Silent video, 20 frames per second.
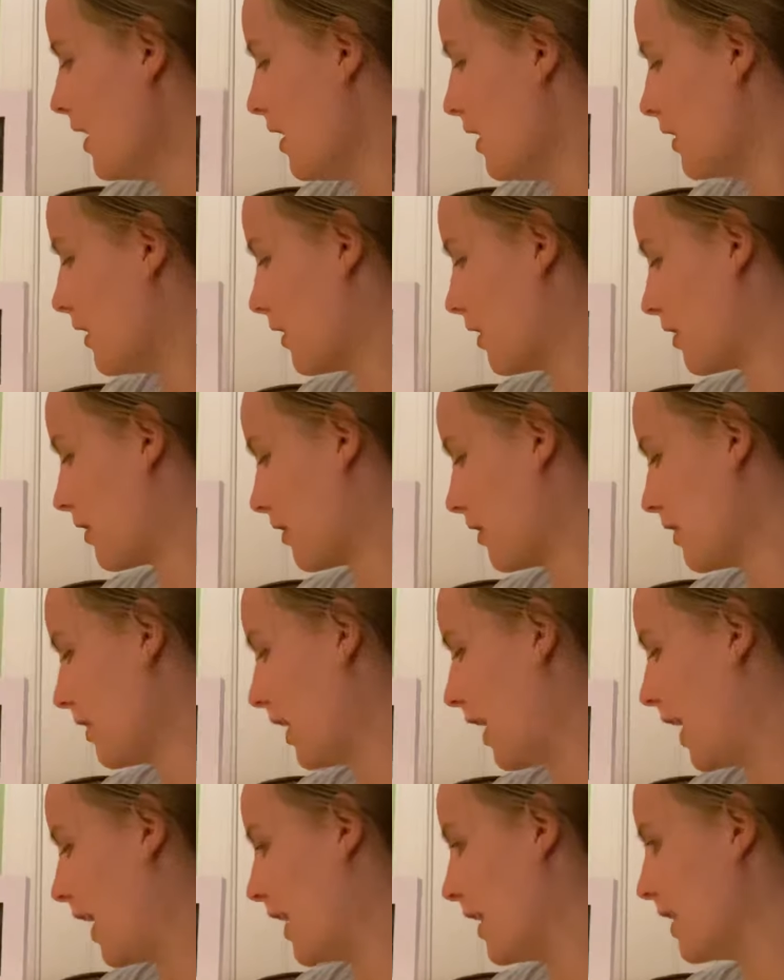The third
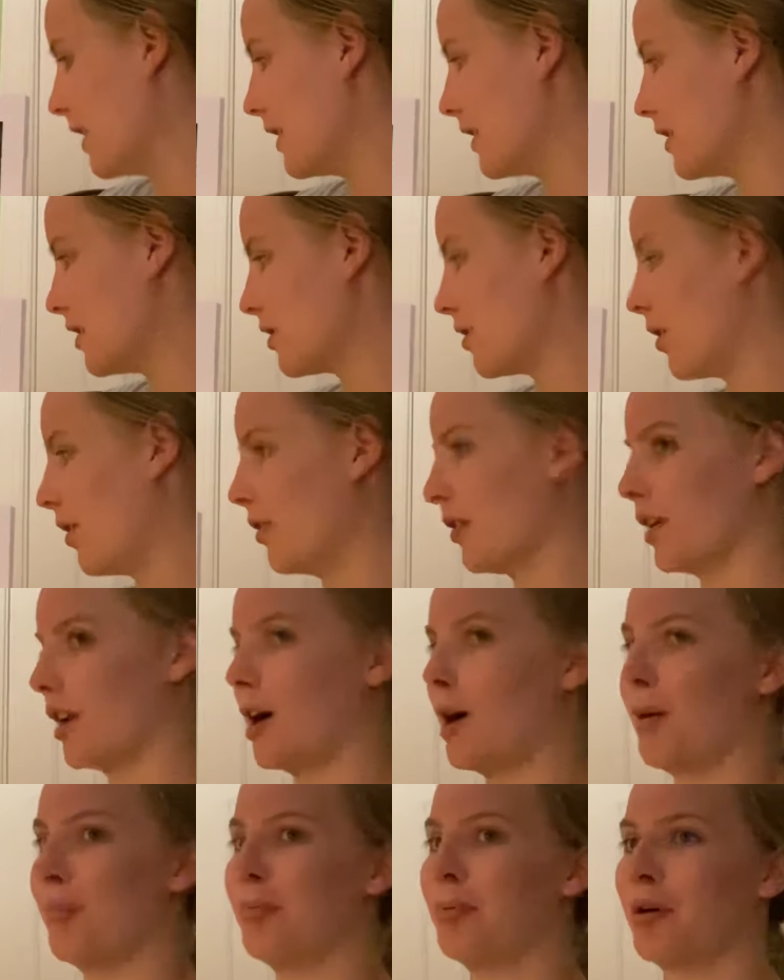eye is called
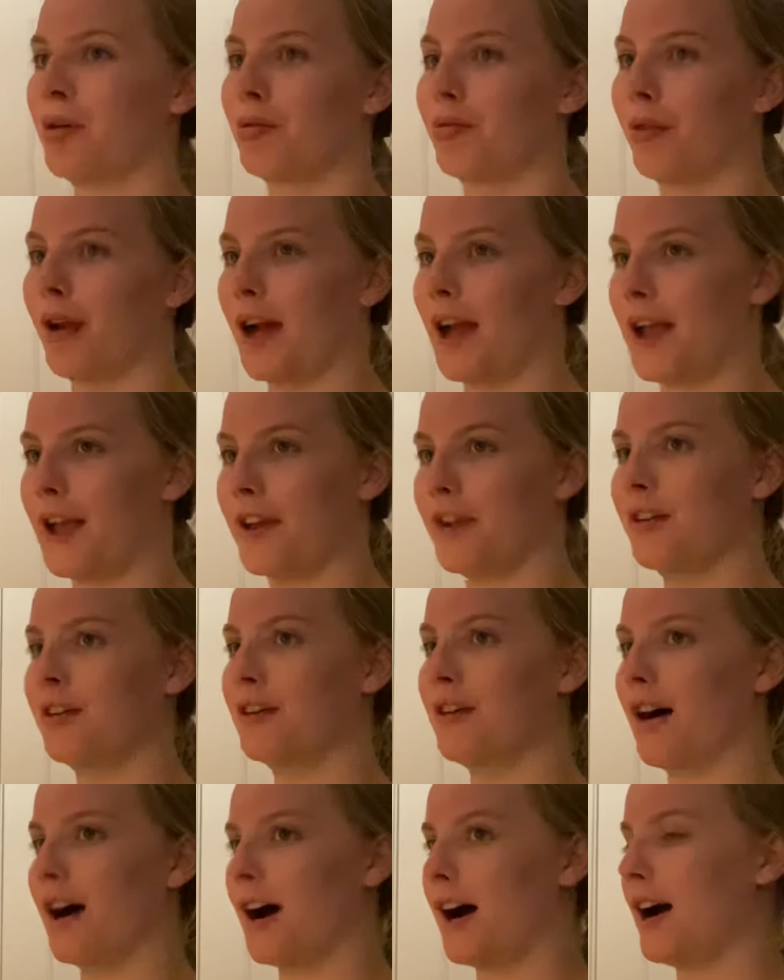a
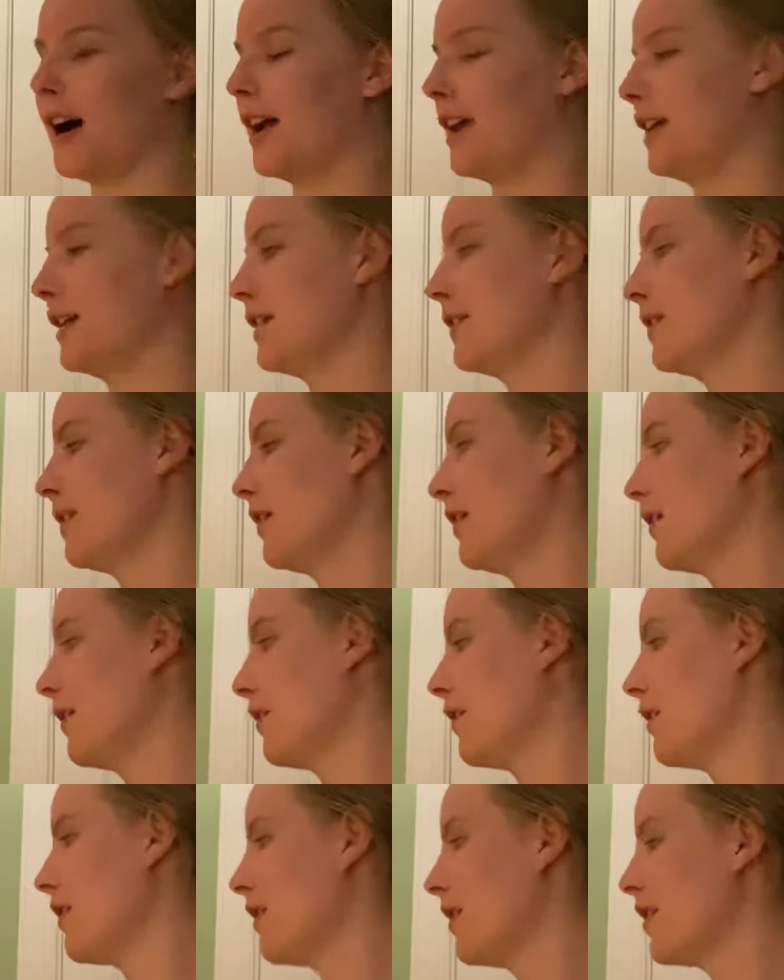parietal eye.
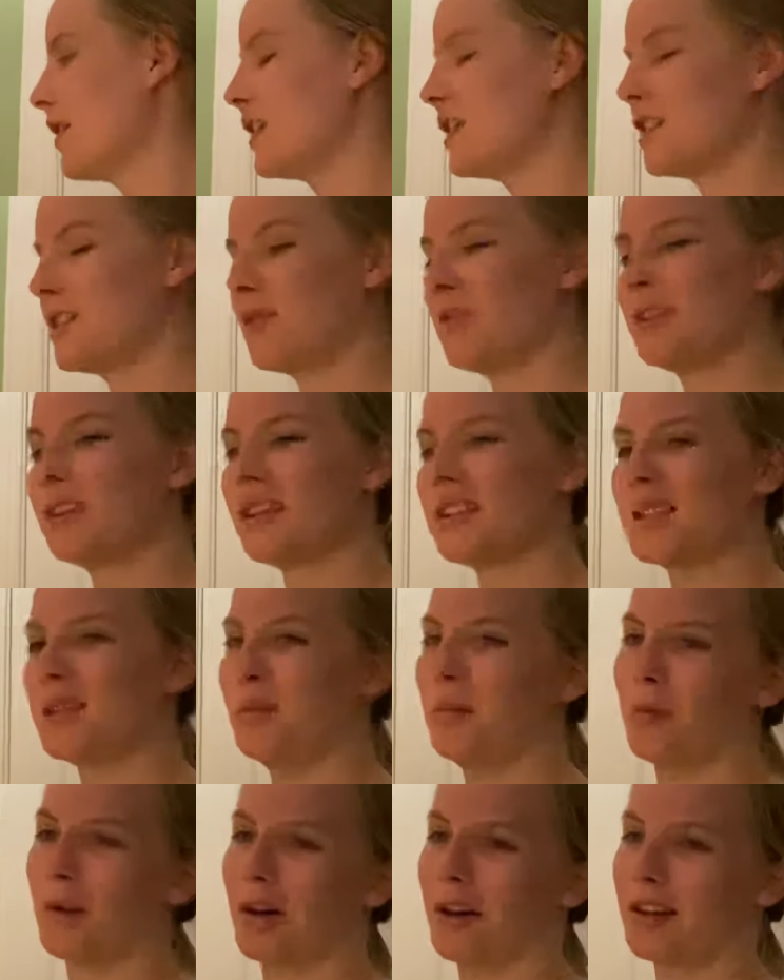So it
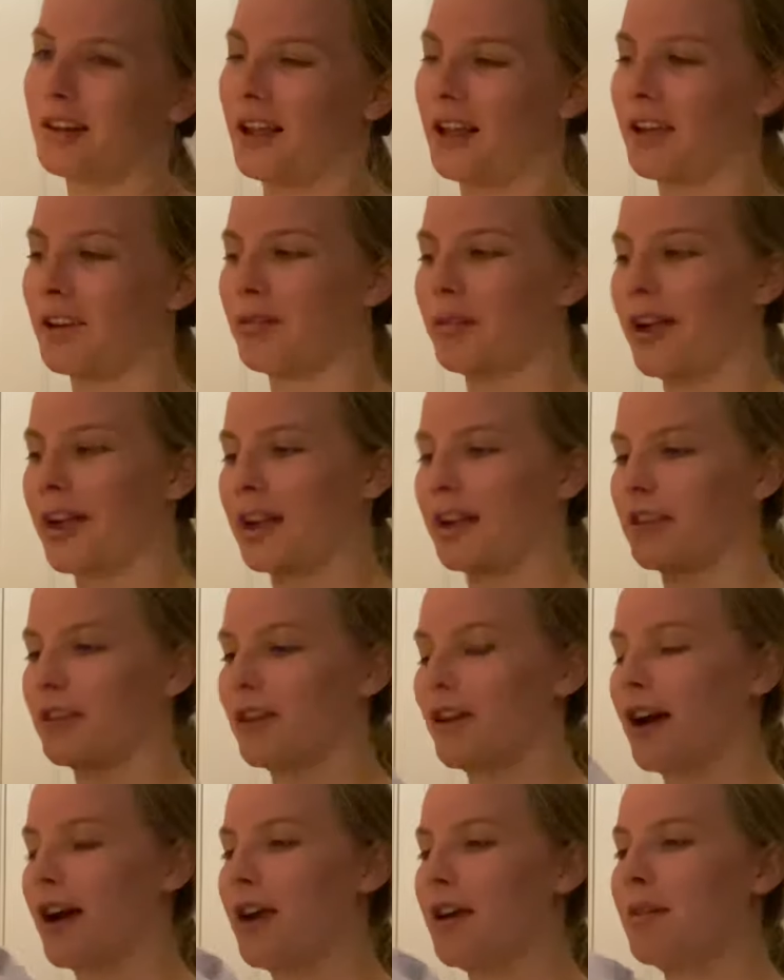doesn't work like a regular
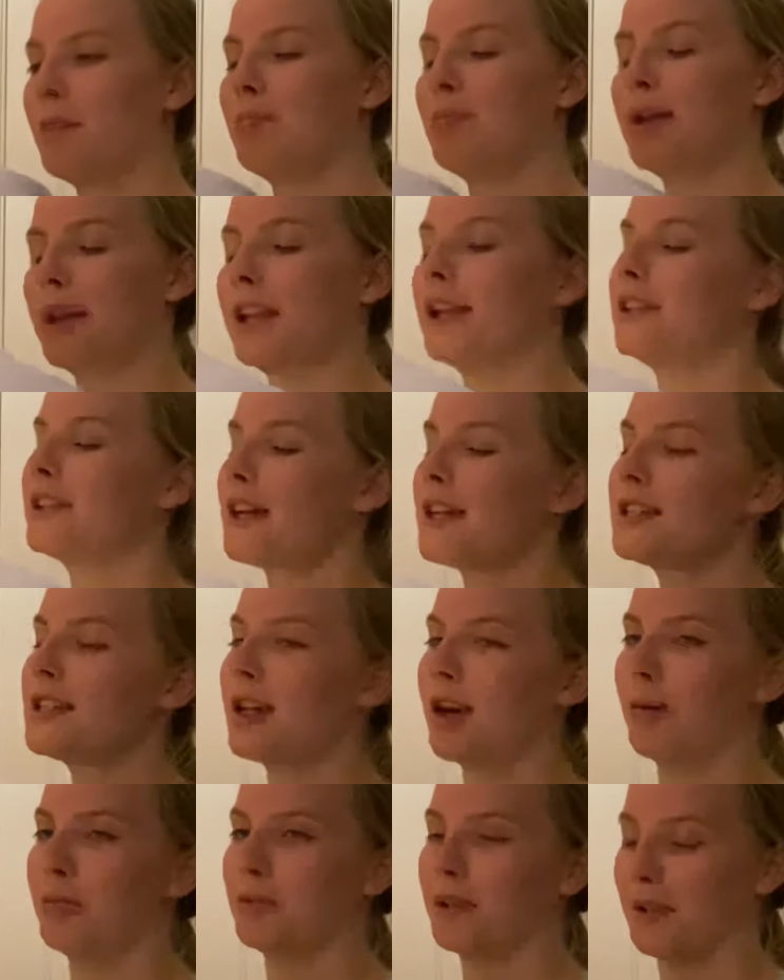eye, but it does
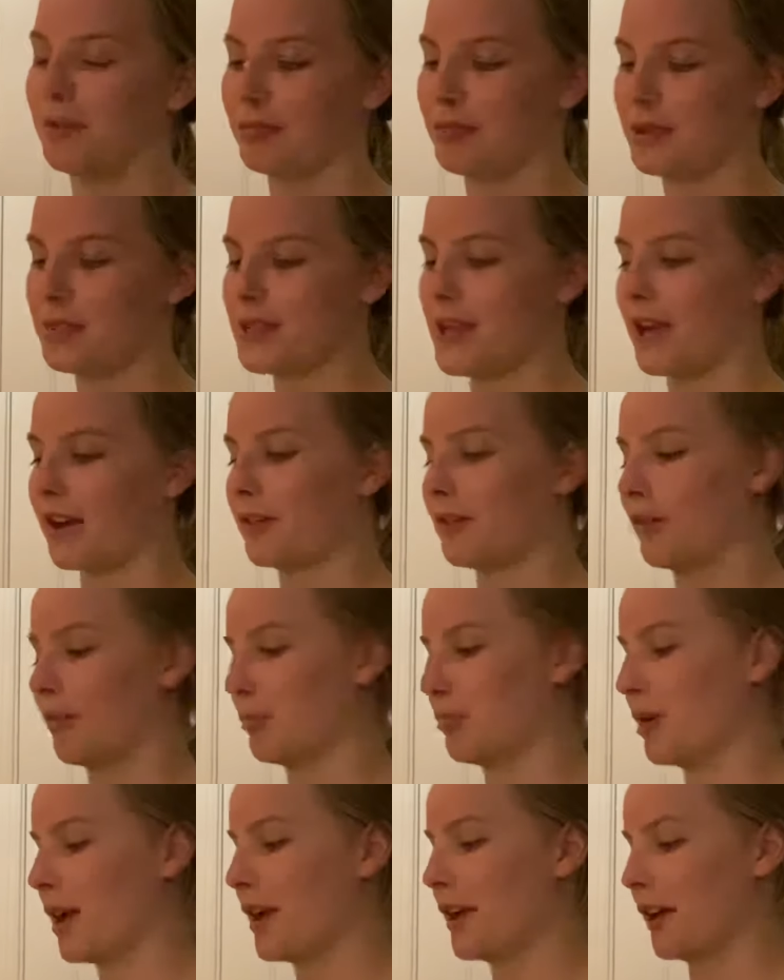help them protect from
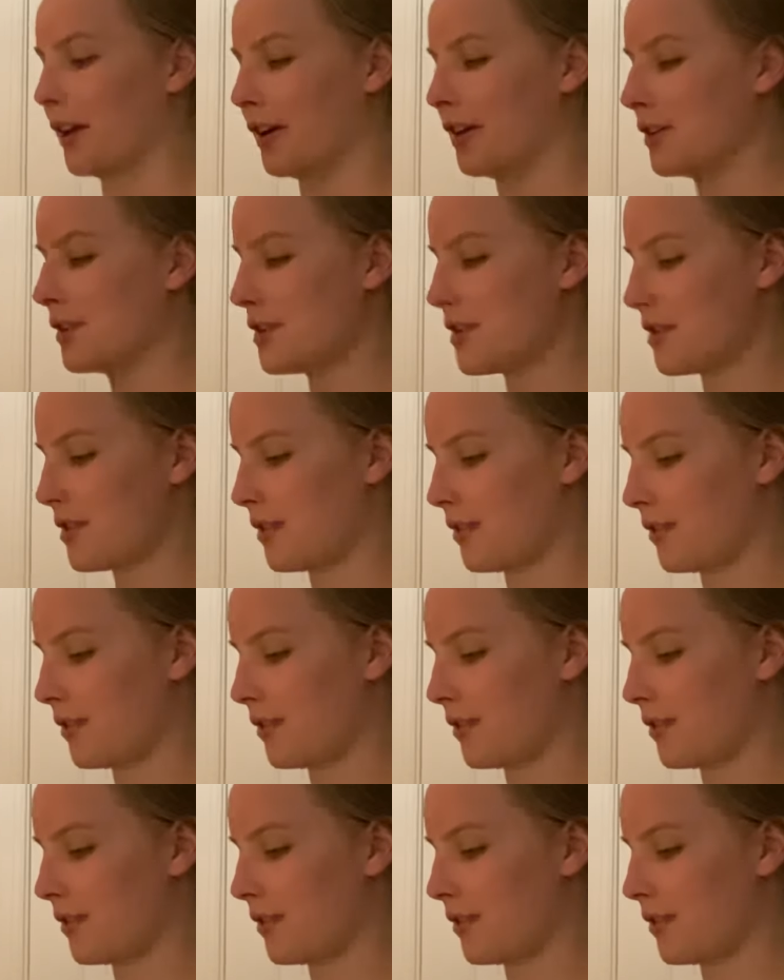predators.